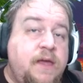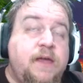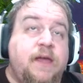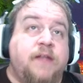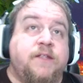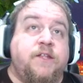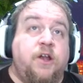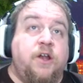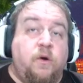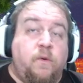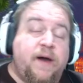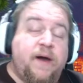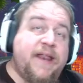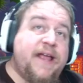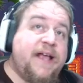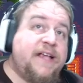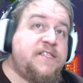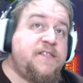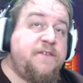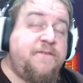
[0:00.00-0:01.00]
And you know what?
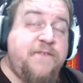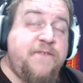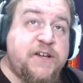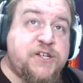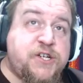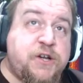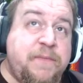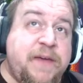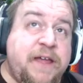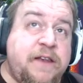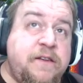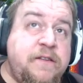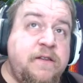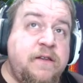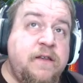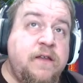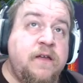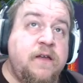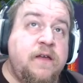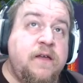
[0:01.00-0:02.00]
As the fisherman,
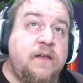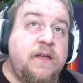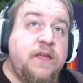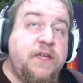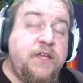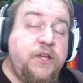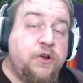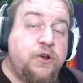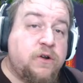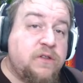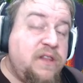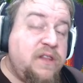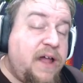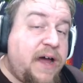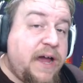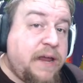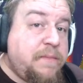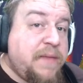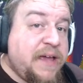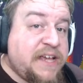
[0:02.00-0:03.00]
your
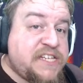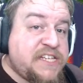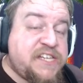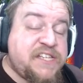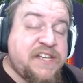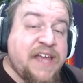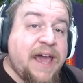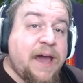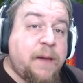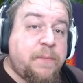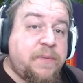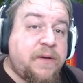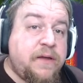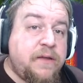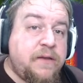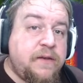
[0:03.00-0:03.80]
line may snap.